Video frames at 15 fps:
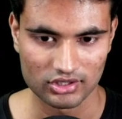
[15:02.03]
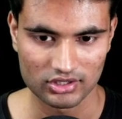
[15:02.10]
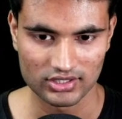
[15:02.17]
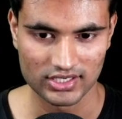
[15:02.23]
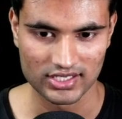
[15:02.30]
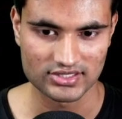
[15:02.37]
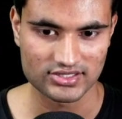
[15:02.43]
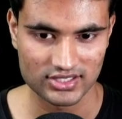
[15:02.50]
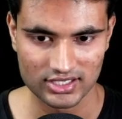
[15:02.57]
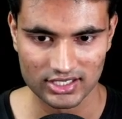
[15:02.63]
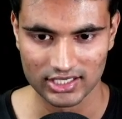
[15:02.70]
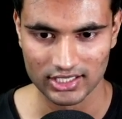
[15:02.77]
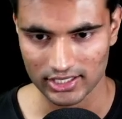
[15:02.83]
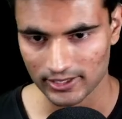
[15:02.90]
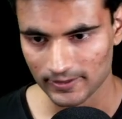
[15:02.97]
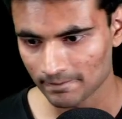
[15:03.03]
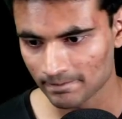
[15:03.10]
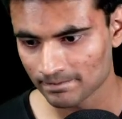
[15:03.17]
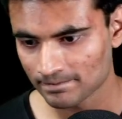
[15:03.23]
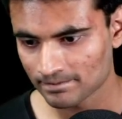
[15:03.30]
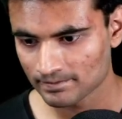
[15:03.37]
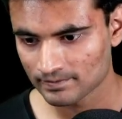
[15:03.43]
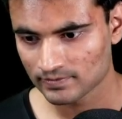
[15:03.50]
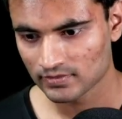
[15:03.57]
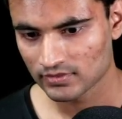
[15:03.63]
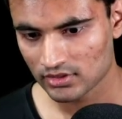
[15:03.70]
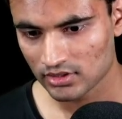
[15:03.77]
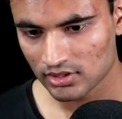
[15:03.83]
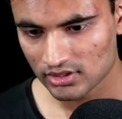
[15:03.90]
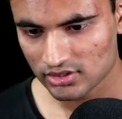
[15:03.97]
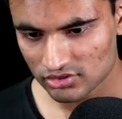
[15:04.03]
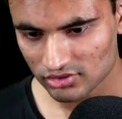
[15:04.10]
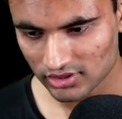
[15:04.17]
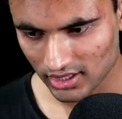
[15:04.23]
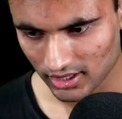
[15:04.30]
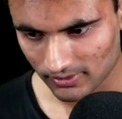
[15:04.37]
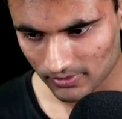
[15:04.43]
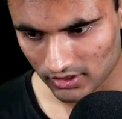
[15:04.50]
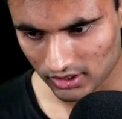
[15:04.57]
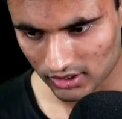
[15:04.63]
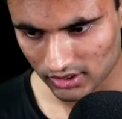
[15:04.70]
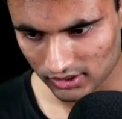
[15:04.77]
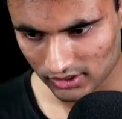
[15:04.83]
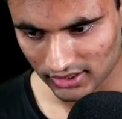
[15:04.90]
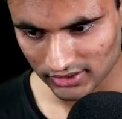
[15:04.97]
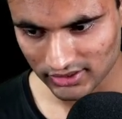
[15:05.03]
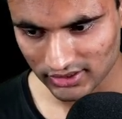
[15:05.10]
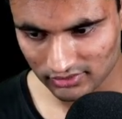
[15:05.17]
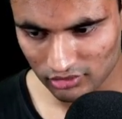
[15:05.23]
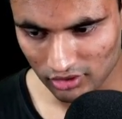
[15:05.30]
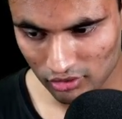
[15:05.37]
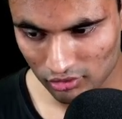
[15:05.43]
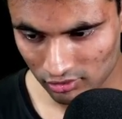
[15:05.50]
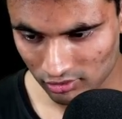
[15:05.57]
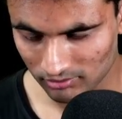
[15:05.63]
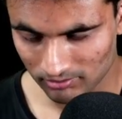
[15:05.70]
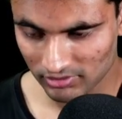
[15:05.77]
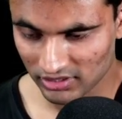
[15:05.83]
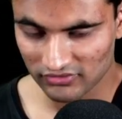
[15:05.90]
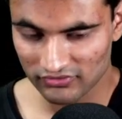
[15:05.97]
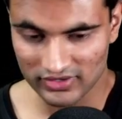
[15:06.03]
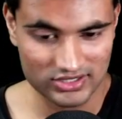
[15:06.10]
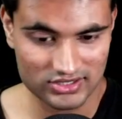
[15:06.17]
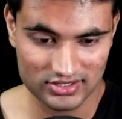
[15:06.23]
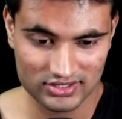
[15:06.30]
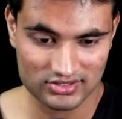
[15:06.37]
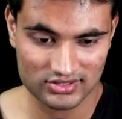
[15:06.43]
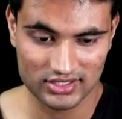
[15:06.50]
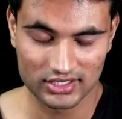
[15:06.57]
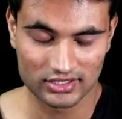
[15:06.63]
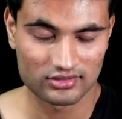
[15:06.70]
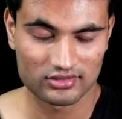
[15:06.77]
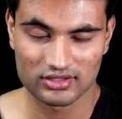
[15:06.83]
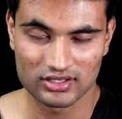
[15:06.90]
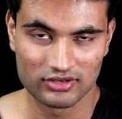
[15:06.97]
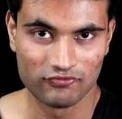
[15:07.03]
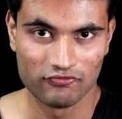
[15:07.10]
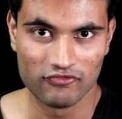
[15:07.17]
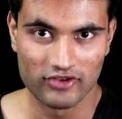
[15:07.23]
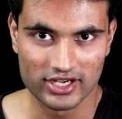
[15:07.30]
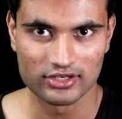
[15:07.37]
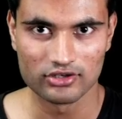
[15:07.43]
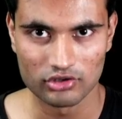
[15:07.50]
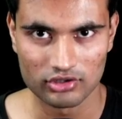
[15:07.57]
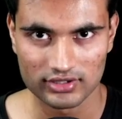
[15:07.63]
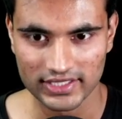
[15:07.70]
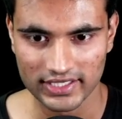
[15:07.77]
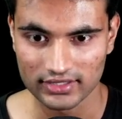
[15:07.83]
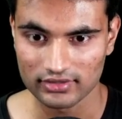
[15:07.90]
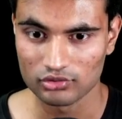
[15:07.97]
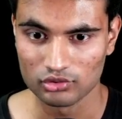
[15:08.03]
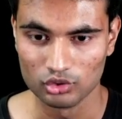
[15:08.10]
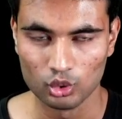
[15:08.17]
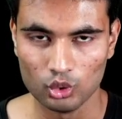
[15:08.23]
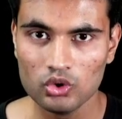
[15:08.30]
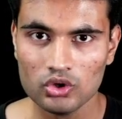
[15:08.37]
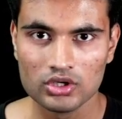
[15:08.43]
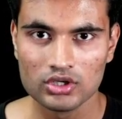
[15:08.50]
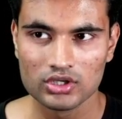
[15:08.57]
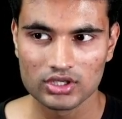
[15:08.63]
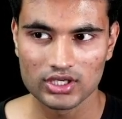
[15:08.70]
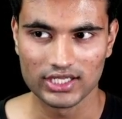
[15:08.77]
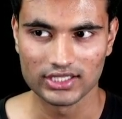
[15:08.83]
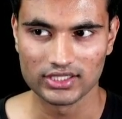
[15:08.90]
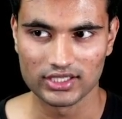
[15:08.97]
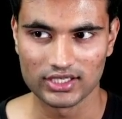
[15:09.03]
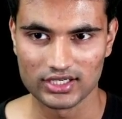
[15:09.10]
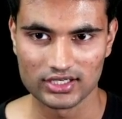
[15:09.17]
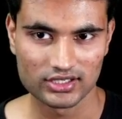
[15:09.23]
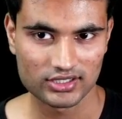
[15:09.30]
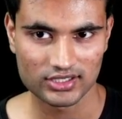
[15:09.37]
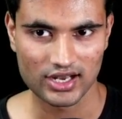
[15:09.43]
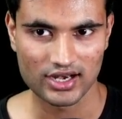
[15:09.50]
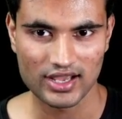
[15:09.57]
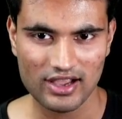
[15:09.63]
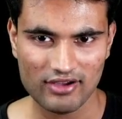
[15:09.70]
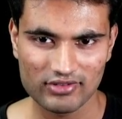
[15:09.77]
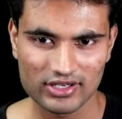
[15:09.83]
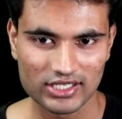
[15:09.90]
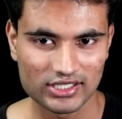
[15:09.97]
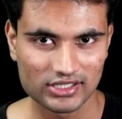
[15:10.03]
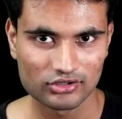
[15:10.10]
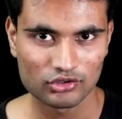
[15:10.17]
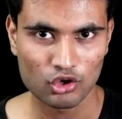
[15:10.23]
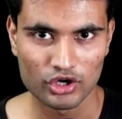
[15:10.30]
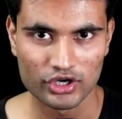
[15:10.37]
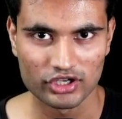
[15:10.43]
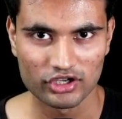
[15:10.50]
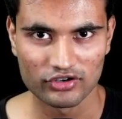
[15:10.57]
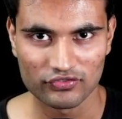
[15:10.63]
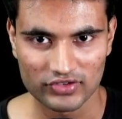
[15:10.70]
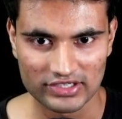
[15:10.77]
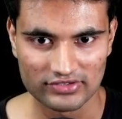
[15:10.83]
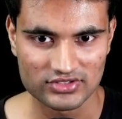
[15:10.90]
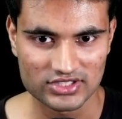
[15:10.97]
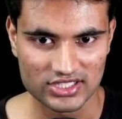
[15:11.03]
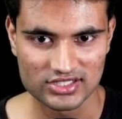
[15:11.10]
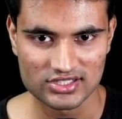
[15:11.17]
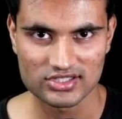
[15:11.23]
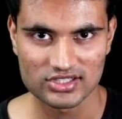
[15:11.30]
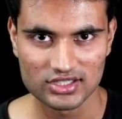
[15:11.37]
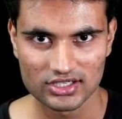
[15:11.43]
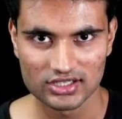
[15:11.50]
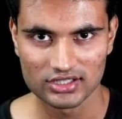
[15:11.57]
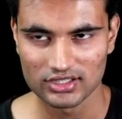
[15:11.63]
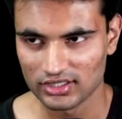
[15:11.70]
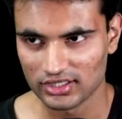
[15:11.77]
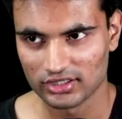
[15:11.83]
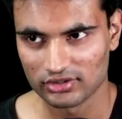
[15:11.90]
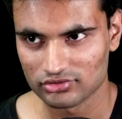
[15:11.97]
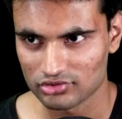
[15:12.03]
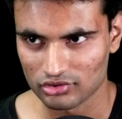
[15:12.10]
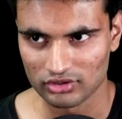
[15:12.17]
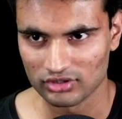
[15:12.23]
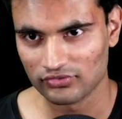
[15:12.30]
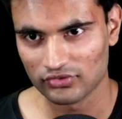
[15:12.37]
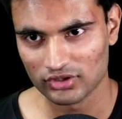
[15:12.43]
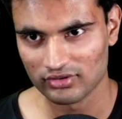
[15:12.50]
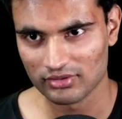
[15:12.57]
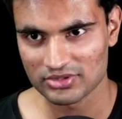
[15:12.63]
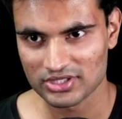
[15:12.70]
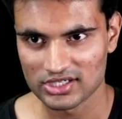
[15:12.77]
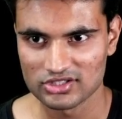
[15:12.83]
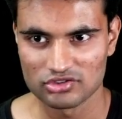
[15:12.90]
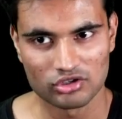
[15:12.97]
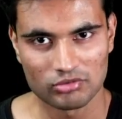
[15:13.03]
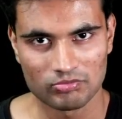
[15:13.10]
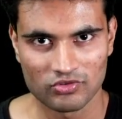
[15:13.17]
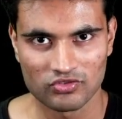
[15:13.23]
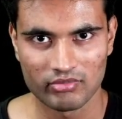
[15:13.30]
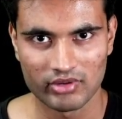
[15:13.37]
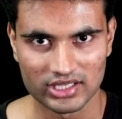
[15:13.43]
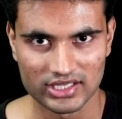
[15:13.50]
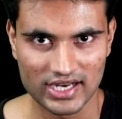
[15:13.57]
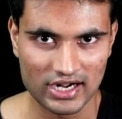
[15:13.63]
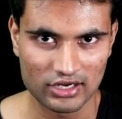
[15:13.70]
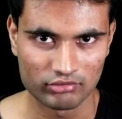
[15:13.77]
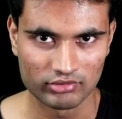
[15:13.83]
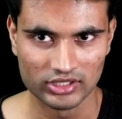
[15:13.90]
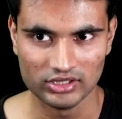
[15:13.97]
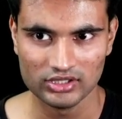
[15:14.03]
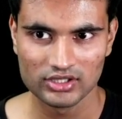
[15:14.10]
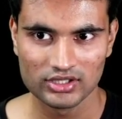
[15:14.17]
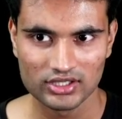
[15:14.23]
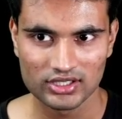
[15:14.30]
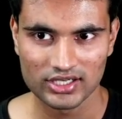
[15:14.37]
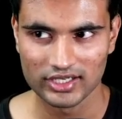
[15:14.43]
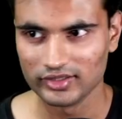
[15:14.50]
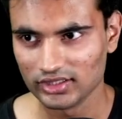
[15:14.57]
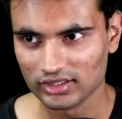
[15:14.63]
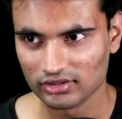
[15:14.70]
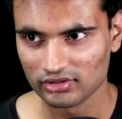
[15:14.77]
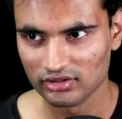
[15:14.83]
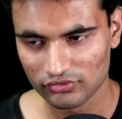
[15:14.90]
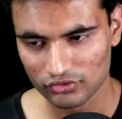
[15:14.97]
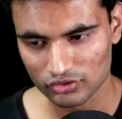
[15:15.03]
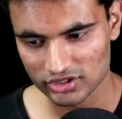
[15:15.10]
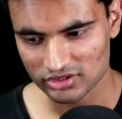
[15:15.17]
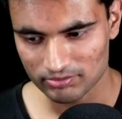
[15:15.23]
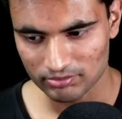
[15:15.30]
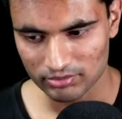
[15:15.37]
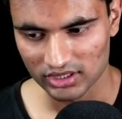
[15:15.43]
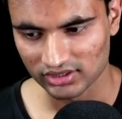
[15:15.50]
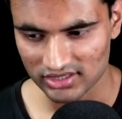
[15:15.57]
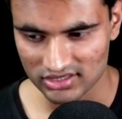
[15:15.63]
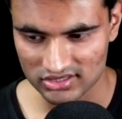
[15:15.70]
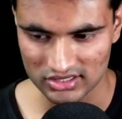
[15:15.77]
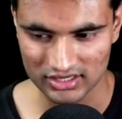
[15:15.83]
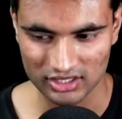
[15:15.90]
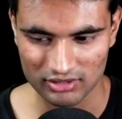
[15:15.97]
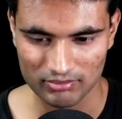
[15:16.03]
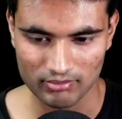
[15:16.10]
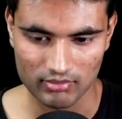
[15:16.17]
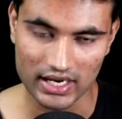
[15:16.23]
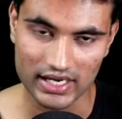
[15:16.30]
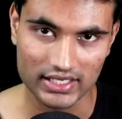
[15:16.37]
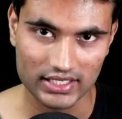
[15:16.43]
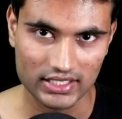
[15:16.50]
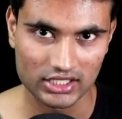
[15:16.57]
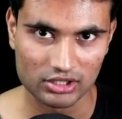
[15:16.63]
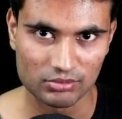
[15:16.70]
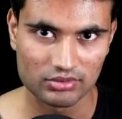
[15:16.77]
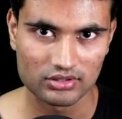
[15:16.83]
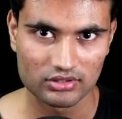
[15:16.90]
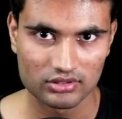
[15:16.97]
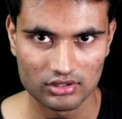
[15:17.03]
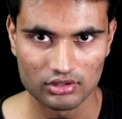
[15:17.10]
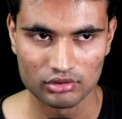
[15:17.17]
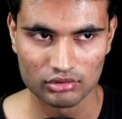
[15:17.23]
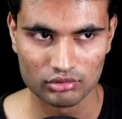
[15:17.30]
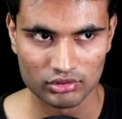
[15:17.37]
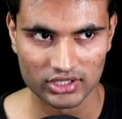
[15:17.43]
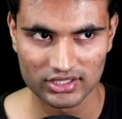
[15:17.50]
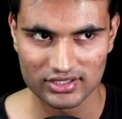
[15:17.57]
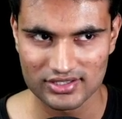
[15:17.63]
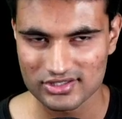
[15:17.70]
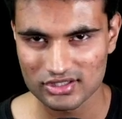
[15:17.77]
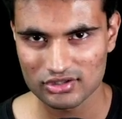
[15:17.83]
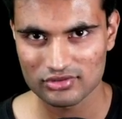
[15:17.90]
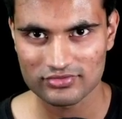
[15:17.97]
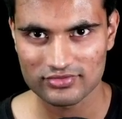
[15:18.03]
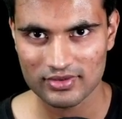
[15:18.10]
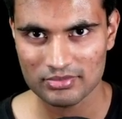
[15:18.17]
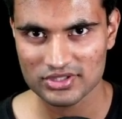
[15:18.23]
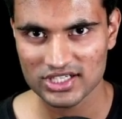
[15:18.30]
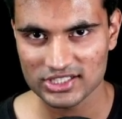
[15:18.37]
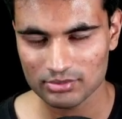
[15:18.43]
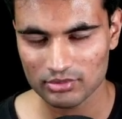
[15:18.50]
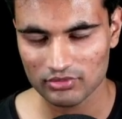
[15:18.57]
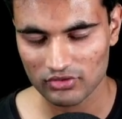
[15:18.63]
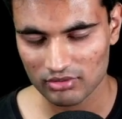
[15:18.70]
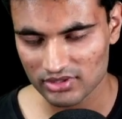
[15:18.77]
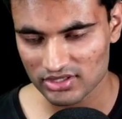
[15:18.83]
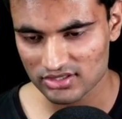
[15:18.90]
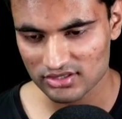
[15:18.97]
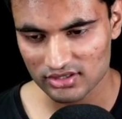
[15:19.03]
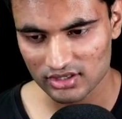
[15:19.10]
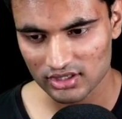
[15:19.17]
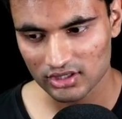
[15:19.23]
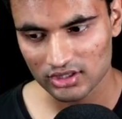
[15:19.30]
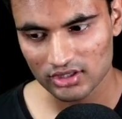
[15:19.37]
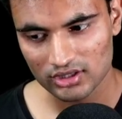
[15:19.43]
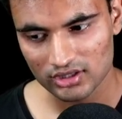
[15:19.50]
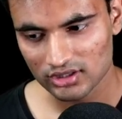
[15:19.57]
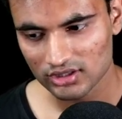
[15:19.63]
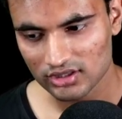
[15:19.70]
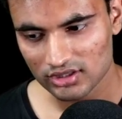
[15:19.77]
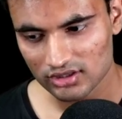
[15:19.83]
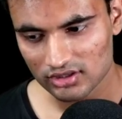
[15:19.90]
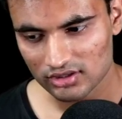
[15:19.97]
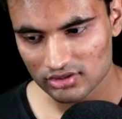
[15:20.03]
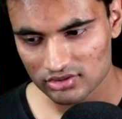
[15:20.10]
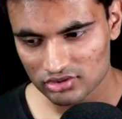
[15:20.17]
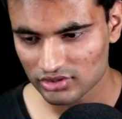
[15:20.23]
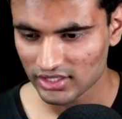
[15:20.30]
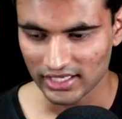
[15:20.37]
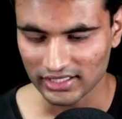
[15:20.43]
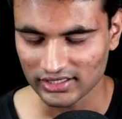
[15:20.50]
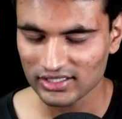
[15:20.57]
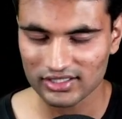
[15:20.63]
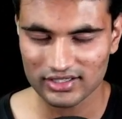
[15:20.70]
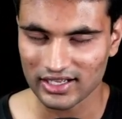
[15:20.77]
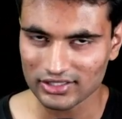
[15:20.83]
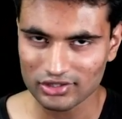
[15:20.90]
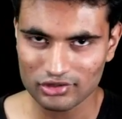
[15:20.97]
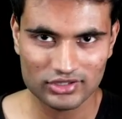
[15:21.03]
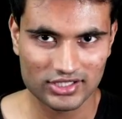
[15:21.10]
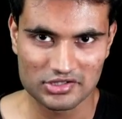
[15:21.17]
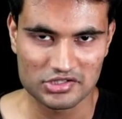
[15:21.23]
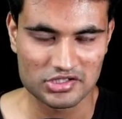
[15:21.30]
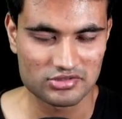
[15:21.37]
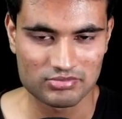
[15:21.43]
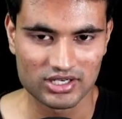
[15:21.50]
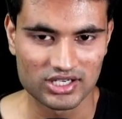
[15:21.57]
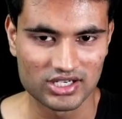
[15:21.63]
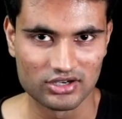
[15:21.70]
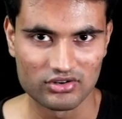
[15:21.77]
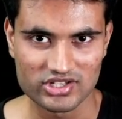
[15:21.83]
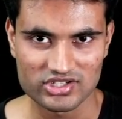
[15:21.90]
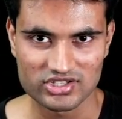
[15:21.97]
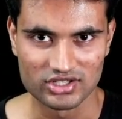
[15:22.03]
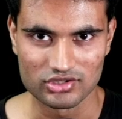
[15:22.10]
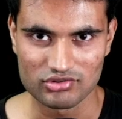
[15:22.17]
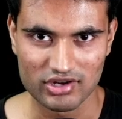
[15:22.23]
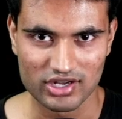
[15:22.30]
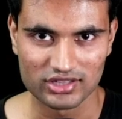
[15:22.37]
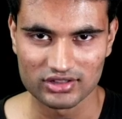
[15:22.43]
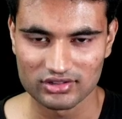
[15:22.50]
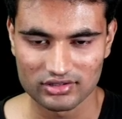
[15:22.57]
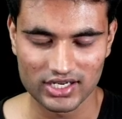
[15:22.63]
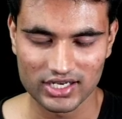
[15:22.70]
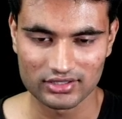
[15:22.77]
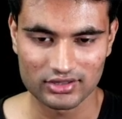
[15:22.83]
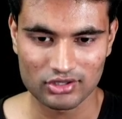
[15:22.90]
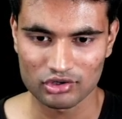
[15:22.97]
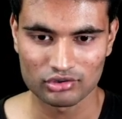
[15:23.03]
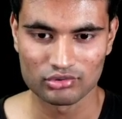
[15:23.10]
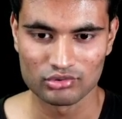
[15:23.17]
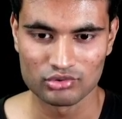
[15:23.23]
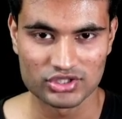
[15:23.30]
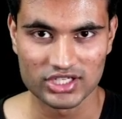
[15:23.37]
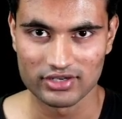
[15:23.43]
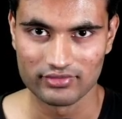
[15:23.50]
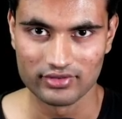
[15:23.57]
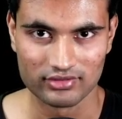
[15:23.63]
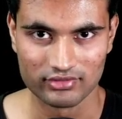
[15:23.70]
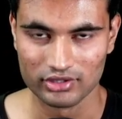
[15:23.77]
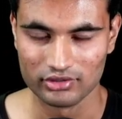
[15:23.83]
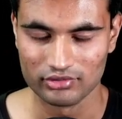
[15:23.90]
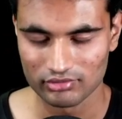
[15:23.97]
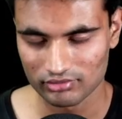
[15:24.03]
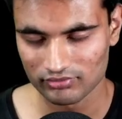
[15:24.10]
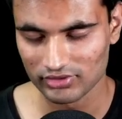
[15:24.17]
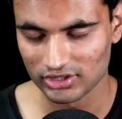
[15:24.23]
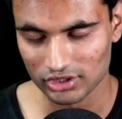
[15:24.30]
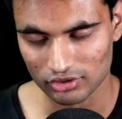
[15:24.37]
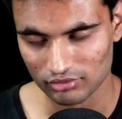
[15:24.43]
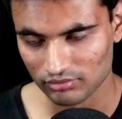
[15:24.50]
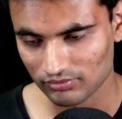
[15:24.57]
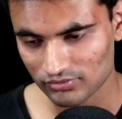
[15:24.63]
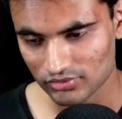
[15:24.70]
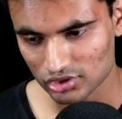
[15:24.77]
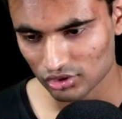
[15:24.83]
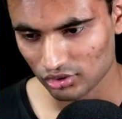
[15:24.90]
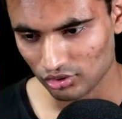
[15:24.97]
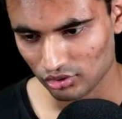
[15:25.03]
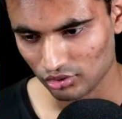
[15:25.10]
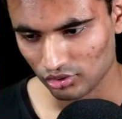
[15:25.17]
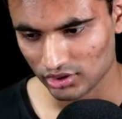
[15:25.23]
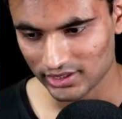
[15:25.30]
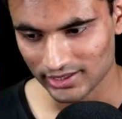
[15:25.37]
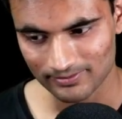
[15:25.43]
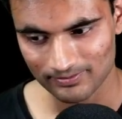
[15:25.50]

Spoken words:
less delay. So yeah, I think route prefetch is like a very good thing to know. I think it can have a little quality of life changes here and there. Like, so if your website is not performing that well, I think if you just plug this in, it might help to increase your website's performance. So yeah, I think I thought that this is pretty interesting. So I thought to share it with you. So yeah,